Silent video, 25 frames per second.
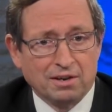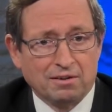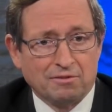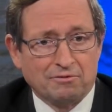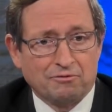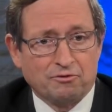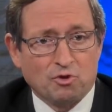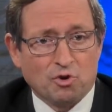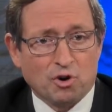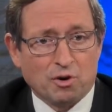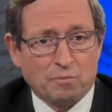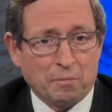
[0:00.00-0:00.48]

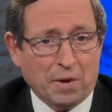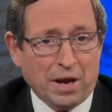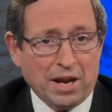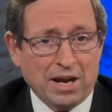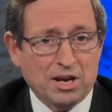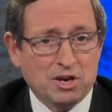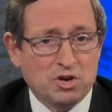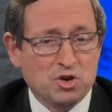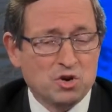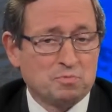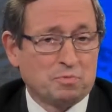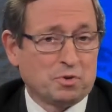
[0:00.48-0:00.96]
for
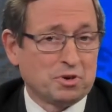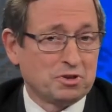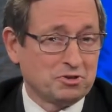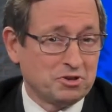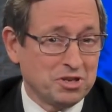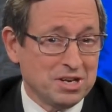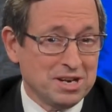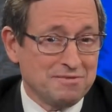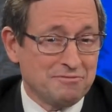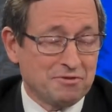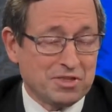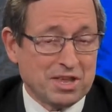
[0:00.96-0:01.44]
many who
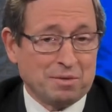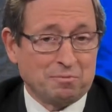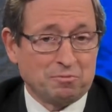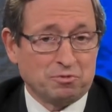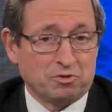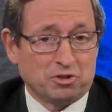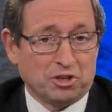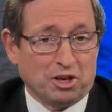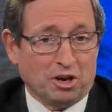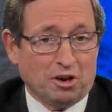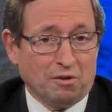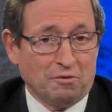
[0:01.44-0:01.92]
perceive
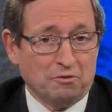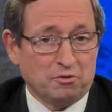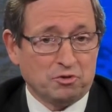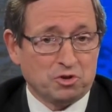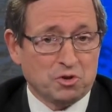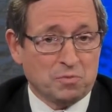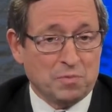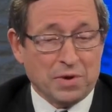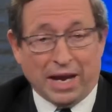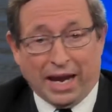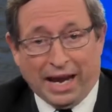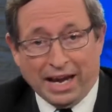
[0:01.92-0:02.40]
themselves
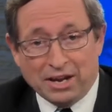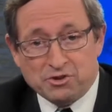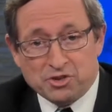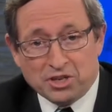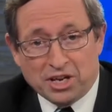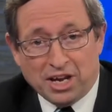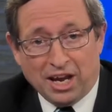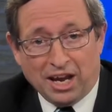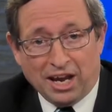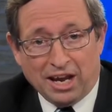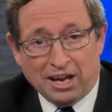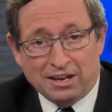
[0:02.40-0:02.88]
to be
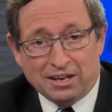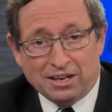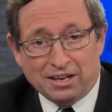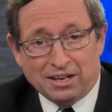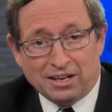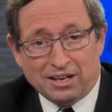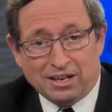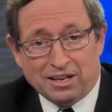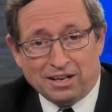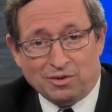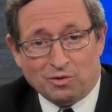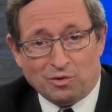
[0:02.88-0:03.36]

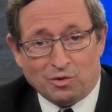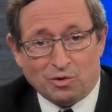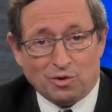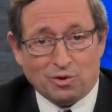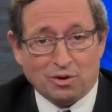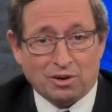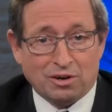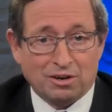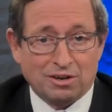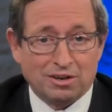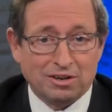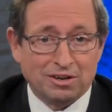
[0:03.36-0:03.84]
educated
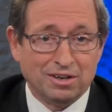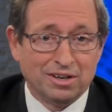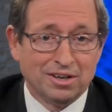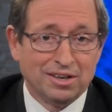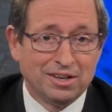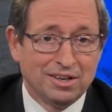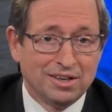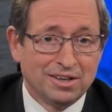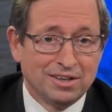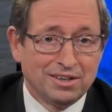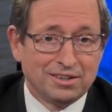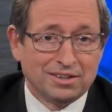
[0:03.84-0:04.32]
or
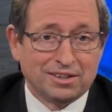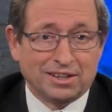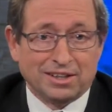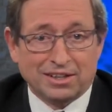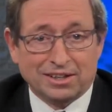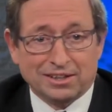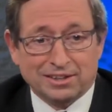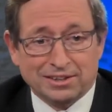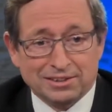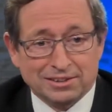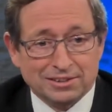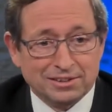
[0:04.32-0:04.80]

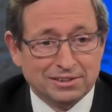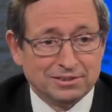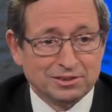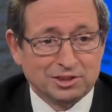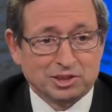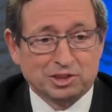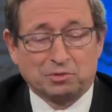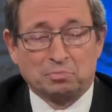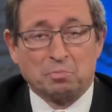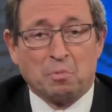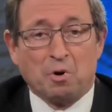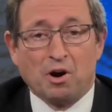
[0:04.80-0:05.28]
uh,
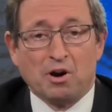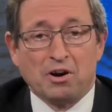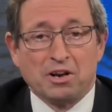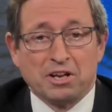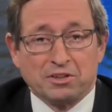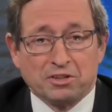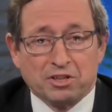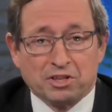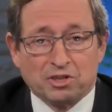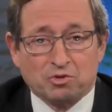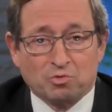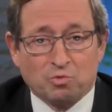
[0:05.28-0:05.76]
smart
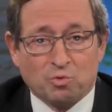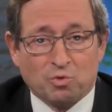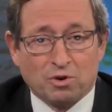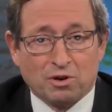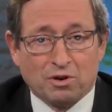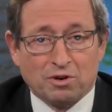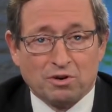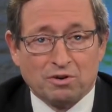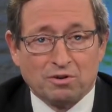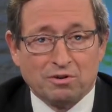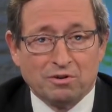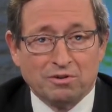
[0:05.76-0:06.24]
in this
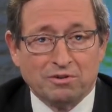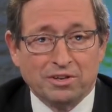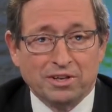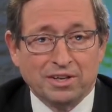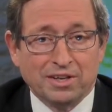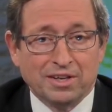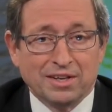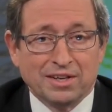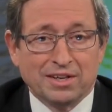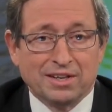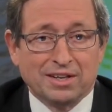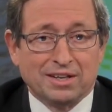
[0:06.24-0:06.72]
world.
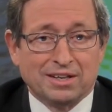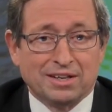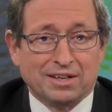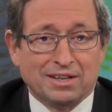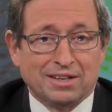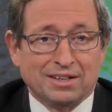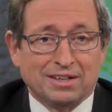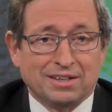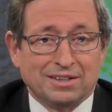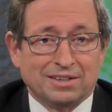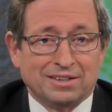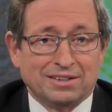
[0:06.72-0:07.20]

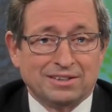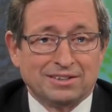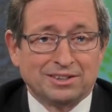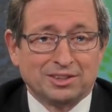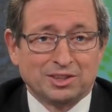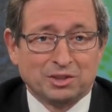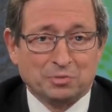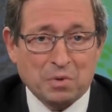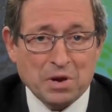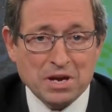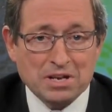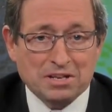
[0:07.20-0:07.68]
Uh,
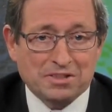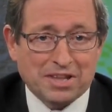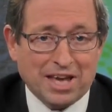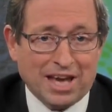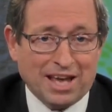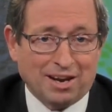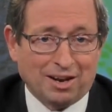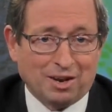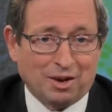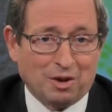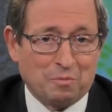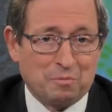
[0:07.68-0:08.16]
speak to
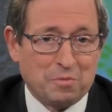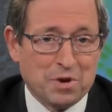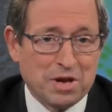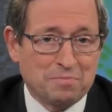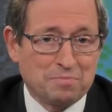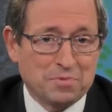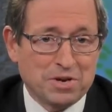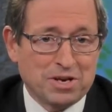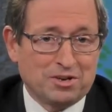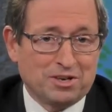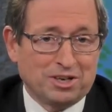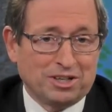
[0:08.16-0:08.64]
that a little
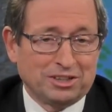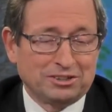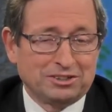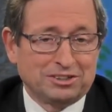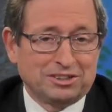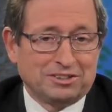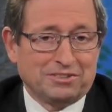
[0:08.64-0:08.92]
bit because